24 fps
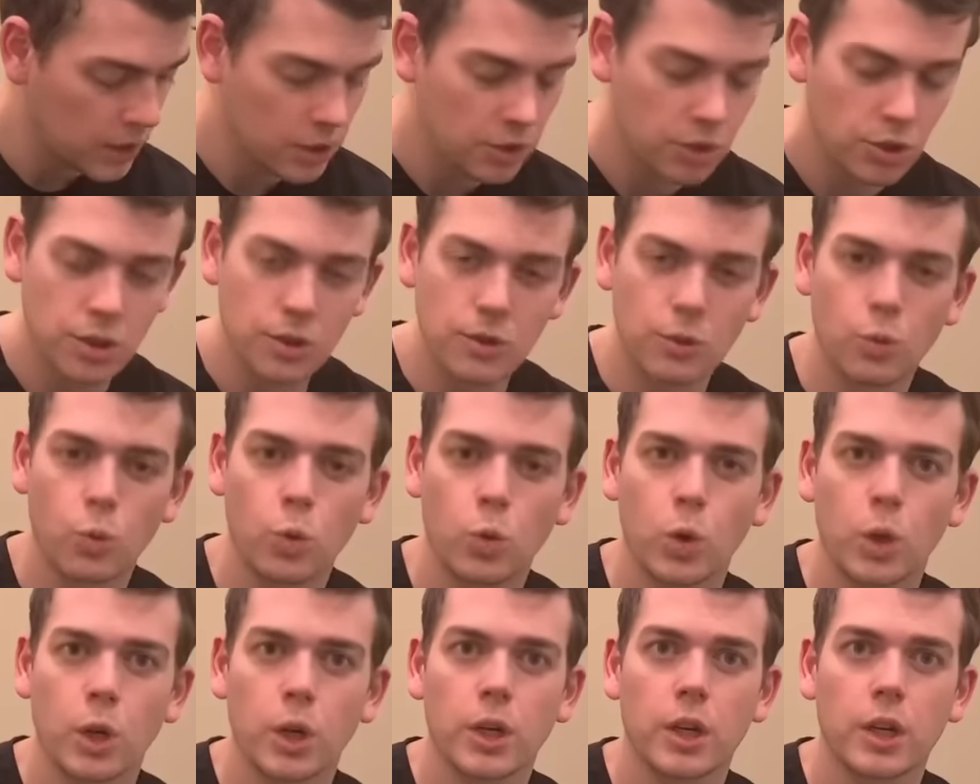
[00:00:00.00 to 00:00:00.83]
Just
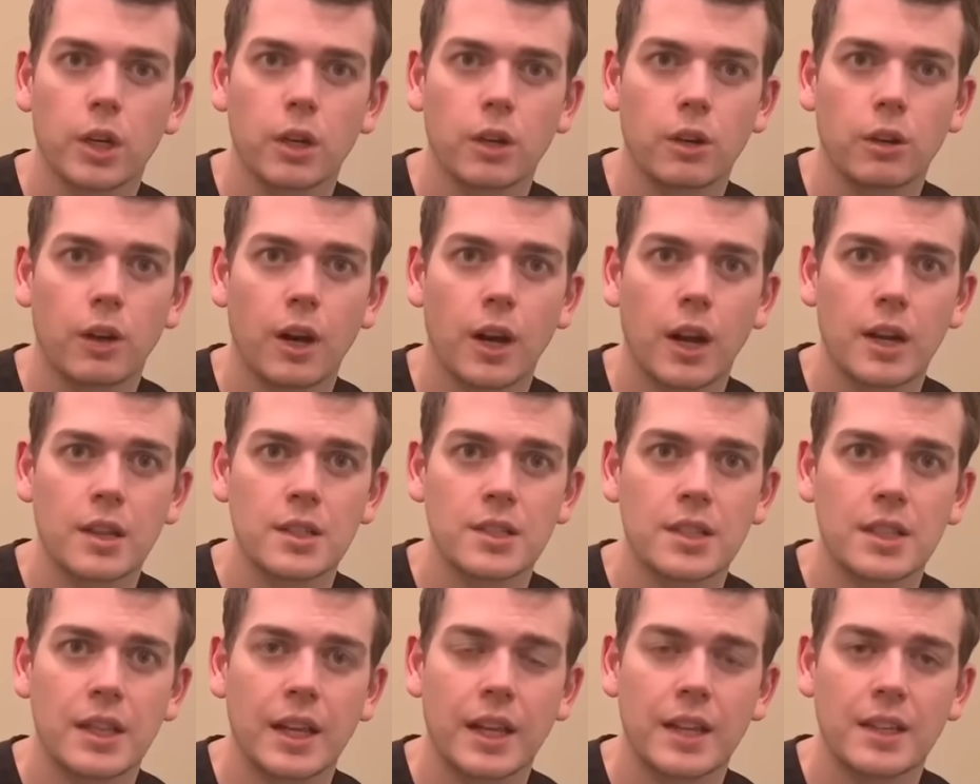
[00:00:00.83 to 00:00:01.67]
work
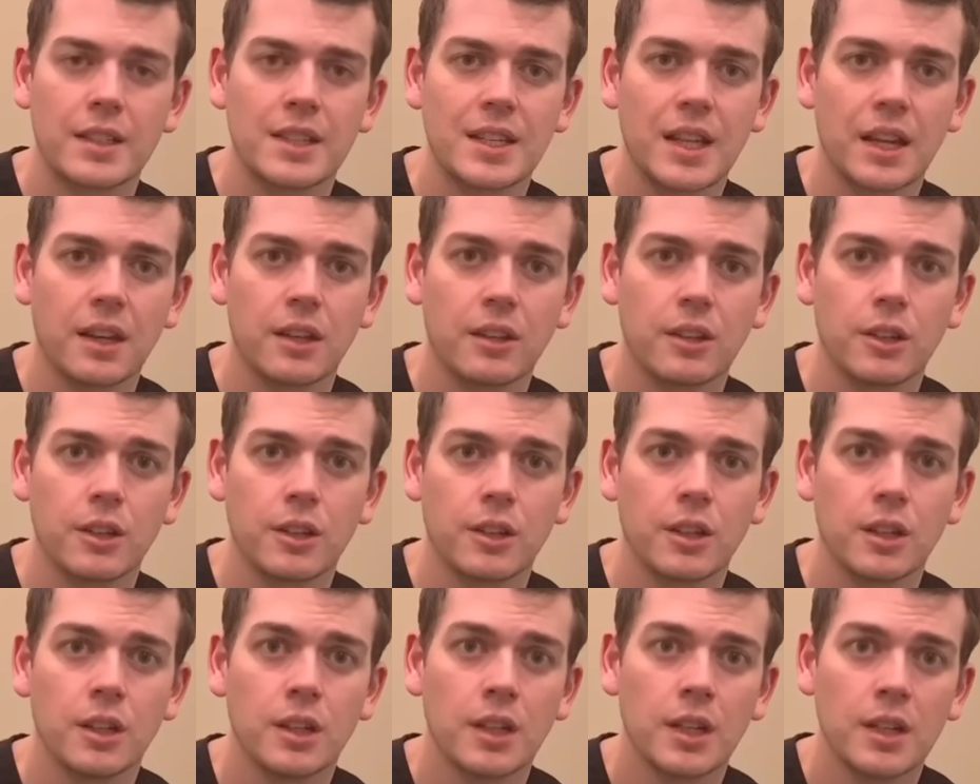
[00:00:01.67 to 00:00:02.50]
across that
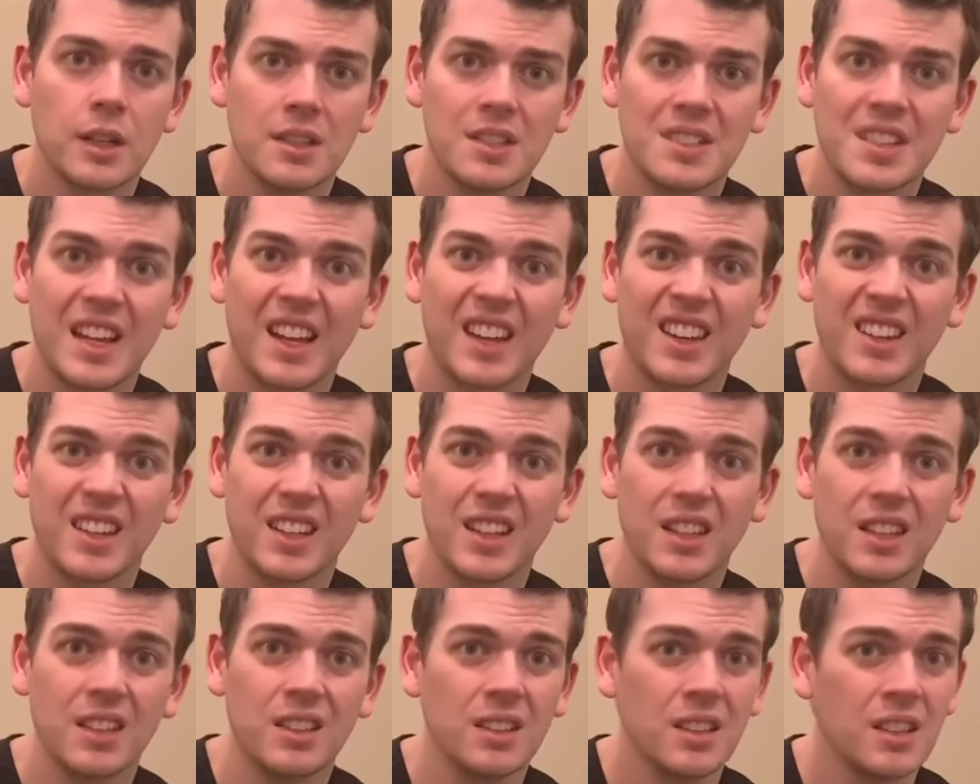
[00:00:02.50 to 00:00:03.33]
tender
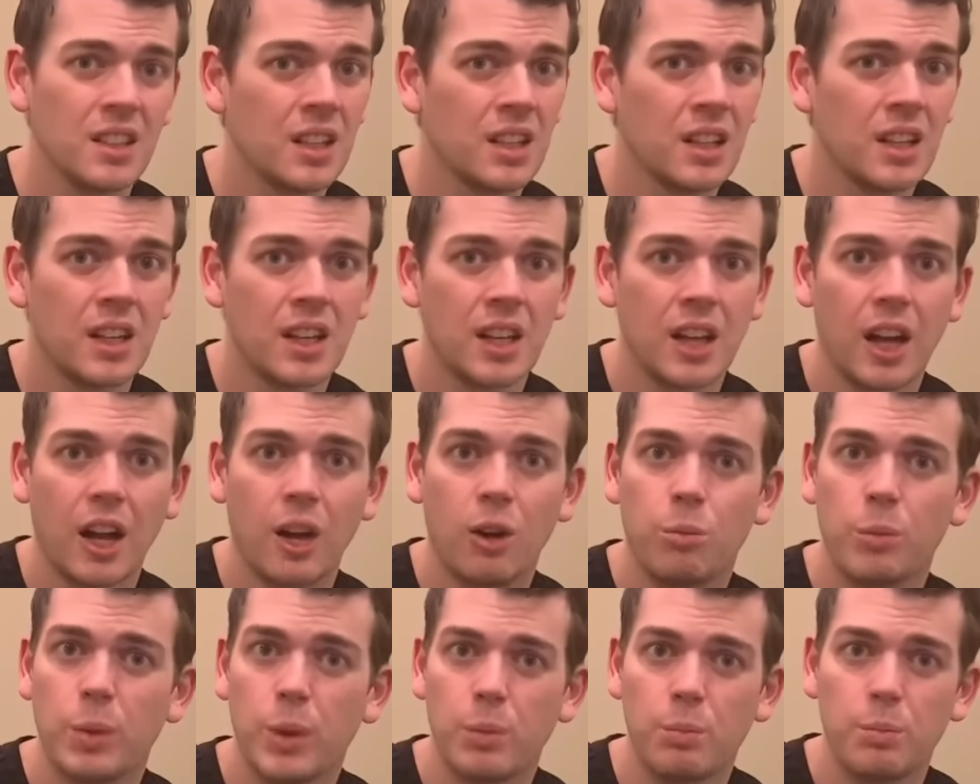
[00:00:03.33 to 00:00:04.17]
tendon,
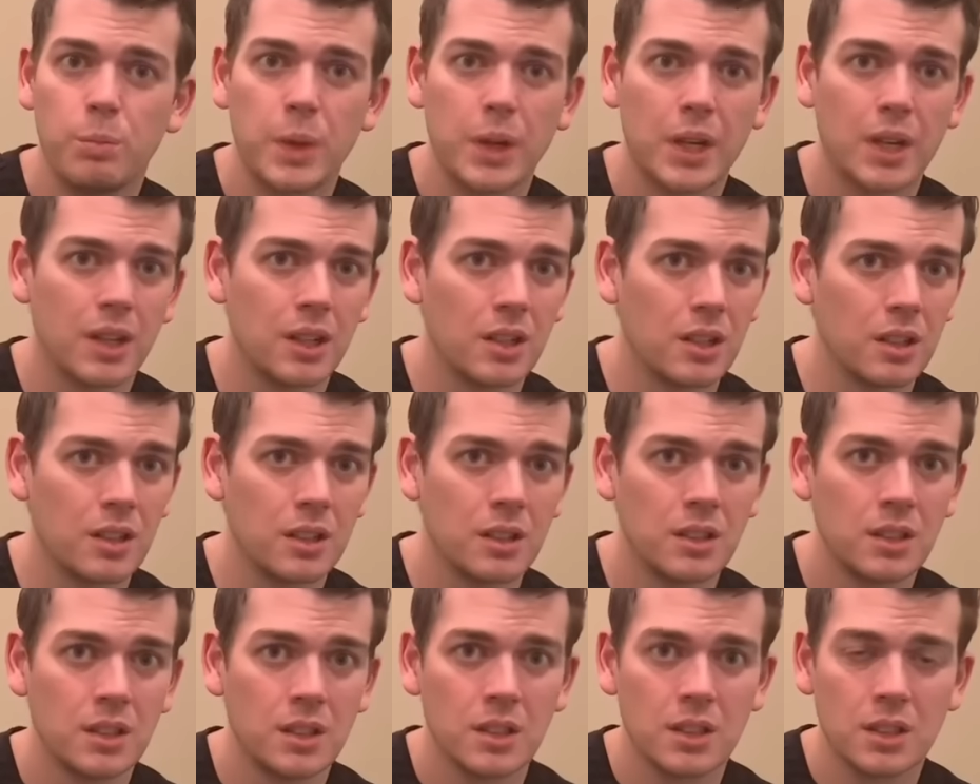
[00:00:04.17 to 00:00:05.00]
help it
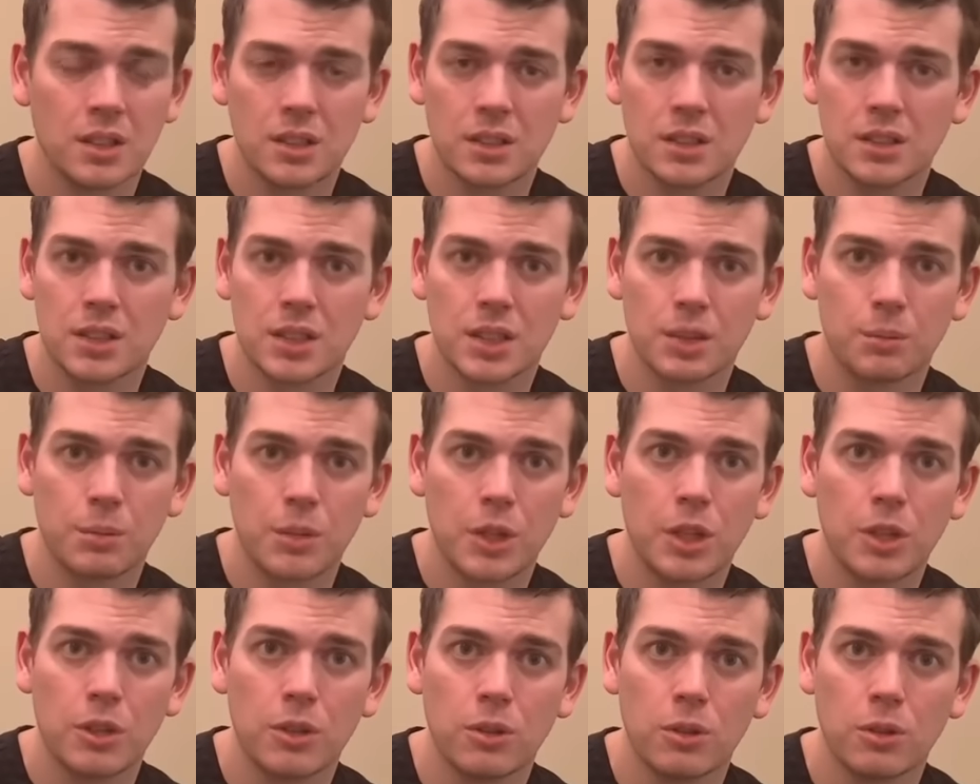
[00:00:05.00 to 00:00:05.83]
build some
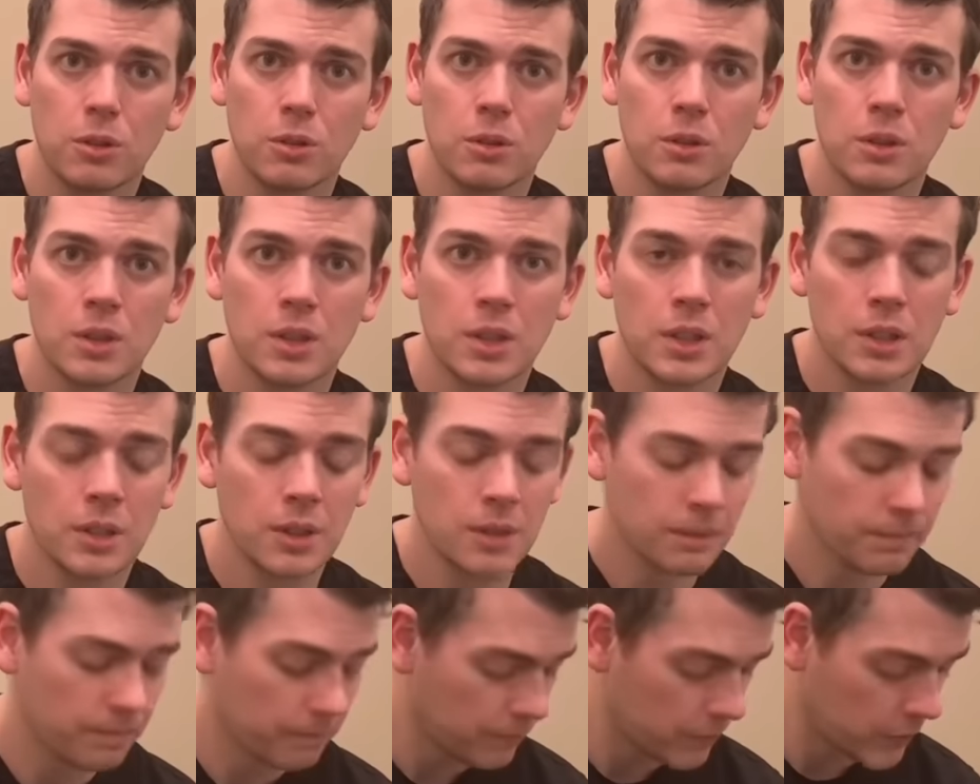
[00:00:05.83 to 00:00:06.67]
new
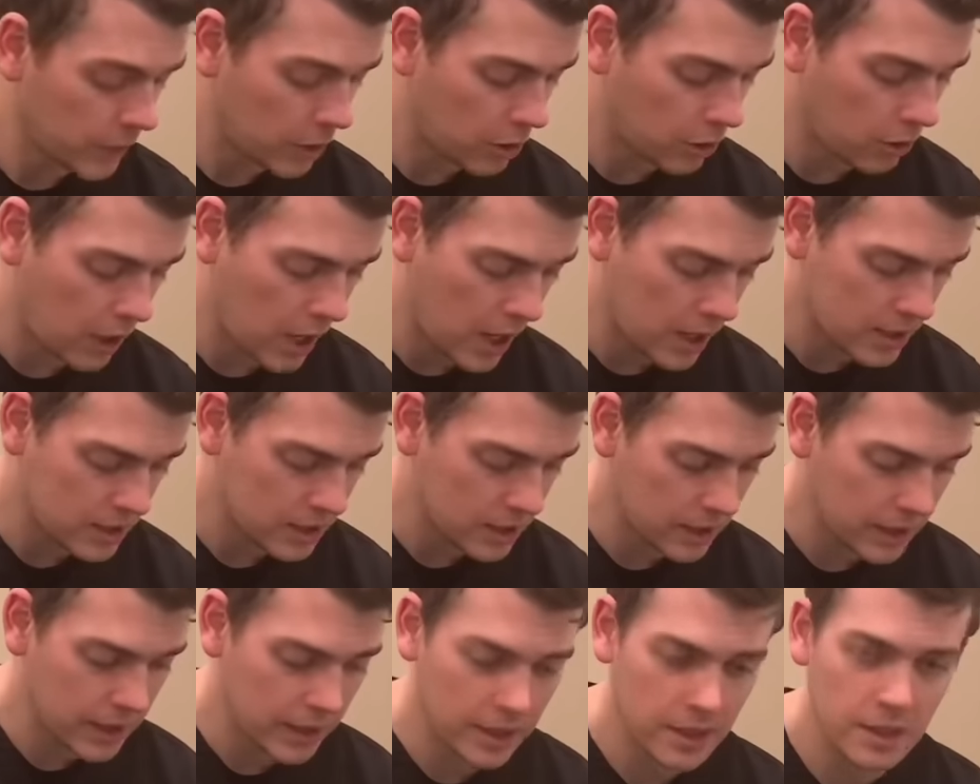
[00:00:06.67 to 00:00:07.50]
cross
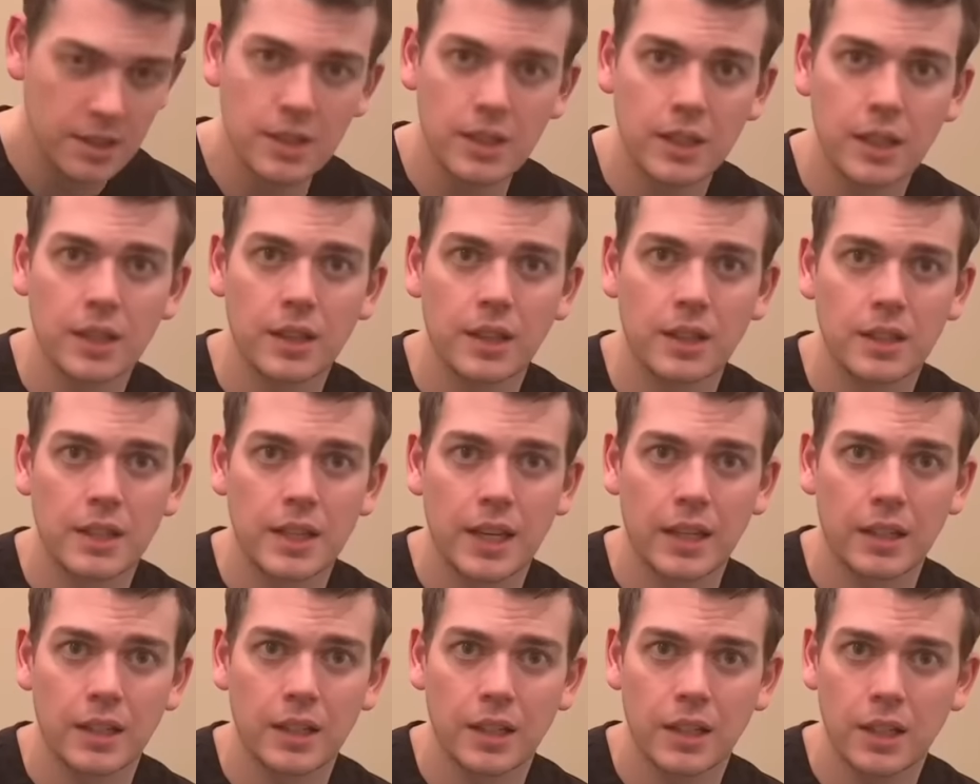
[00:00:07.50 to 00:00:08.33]
links in the
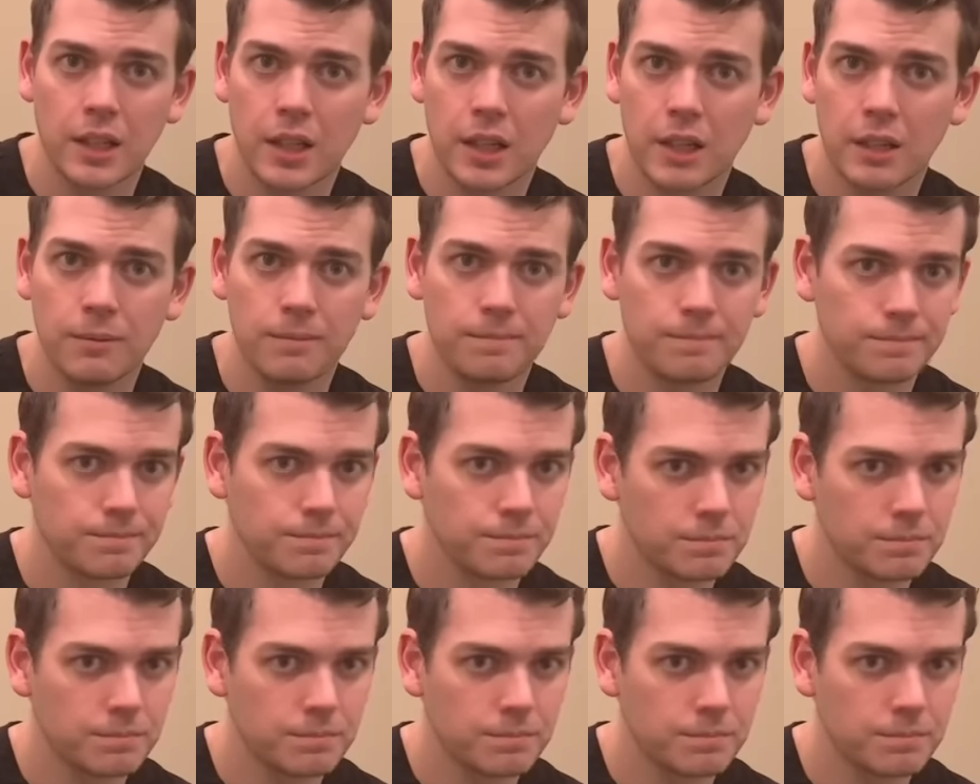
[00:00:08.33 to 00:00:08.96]
tendon there